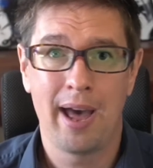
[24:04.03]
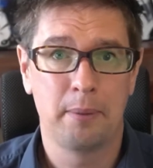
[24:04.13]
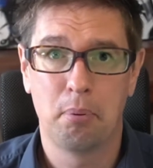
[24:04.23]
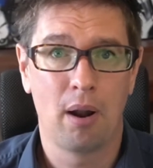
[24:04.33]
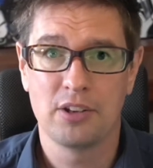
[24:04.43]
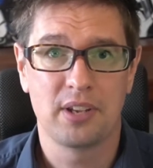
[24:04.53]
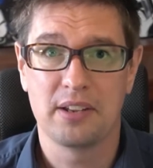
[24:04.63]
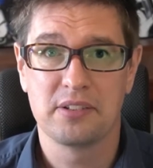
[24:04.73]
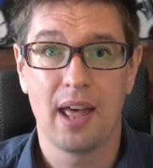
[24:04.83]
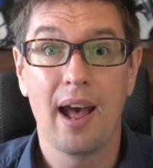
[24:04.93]
process
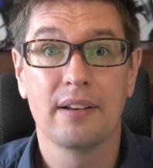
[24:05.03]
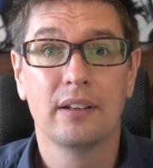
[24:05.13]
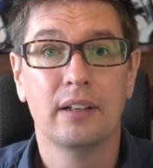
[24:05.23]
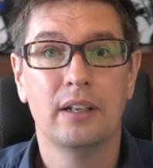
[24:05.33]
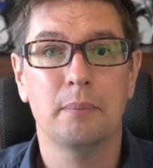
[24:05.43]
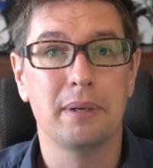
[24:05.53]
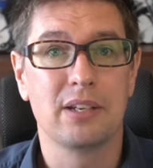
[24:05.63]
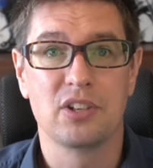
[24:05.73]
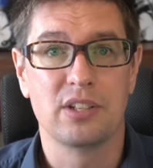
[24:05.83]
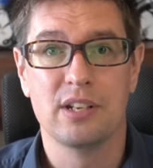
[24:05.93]
that, because
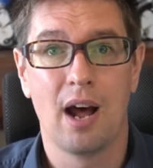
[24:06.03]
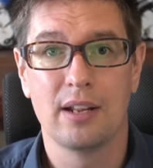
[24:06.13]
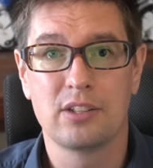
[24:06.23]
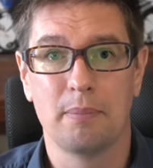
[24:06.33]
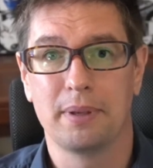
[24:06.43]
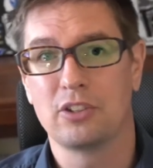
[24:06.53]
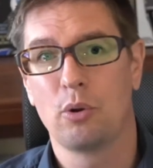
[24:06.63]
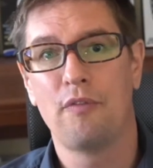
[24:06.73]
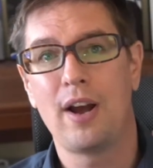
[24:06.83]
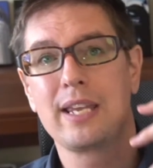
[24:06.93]
it's not something. So
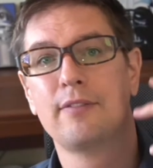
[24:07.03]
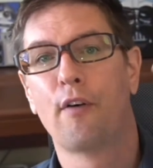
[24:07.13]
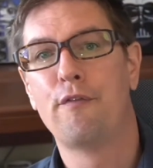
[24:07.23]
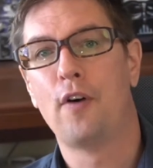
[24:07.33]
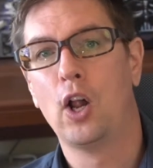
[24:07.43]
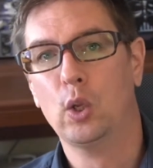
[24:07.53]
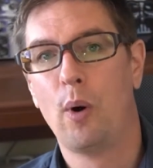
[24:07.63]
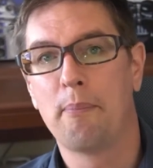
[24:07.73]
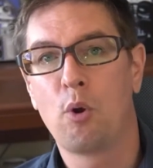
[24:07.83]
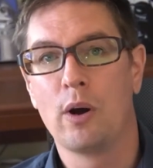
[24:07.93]
if I give a
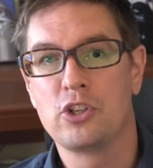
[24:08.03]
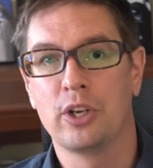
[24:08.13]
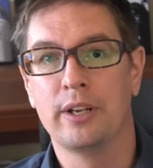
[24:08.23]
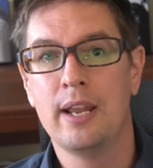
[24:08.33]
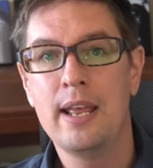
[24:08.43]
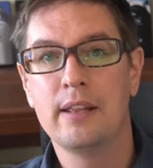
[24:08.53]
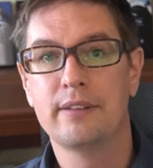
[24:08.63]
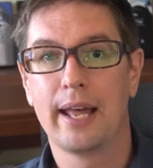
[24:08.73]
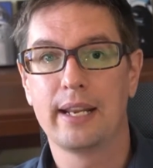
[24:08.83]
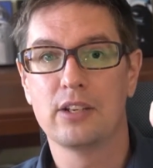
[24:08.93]
follow-up question
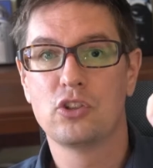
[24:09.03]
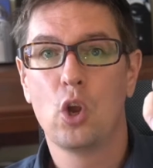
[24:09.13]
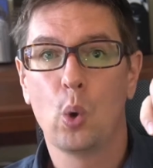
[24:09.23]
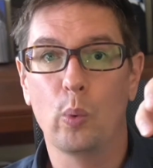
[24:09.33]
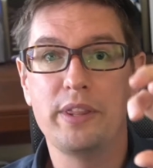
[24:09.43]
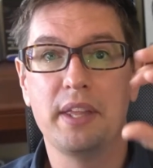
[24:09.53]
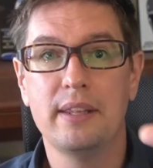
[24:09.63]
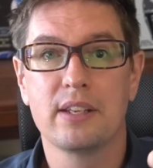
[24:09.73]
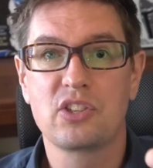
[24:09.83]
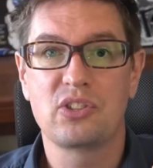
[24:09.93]
that is within the
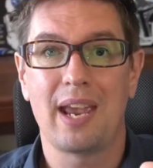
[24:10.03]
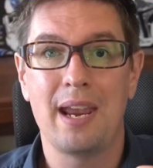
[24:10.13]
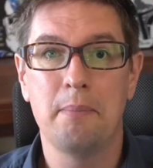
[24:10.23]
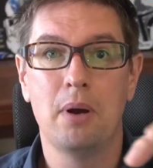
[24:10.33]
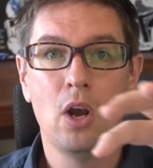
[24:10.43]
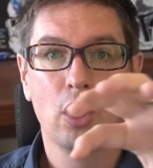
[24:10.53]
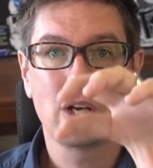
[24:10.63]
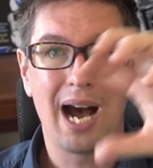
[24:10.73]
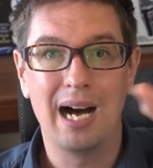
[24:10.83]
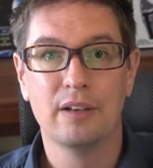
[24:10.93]
same
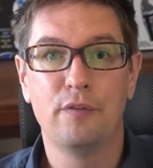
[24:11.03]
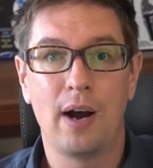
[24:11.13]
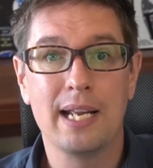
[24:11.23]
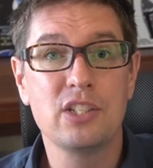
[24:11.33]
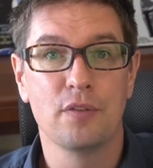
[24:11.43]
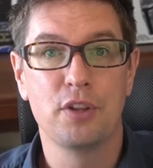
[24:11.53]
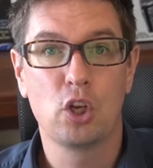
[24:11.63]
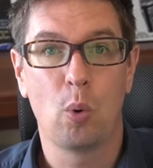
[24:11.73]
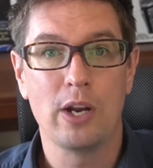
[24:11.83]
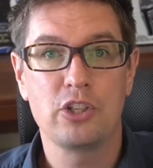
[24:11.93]
confines of the
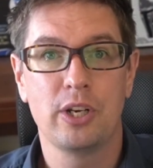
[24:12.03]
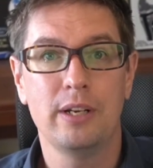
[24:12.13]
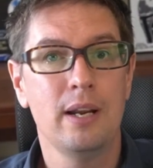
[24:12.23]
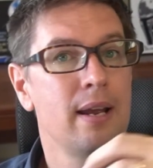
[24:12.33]
question,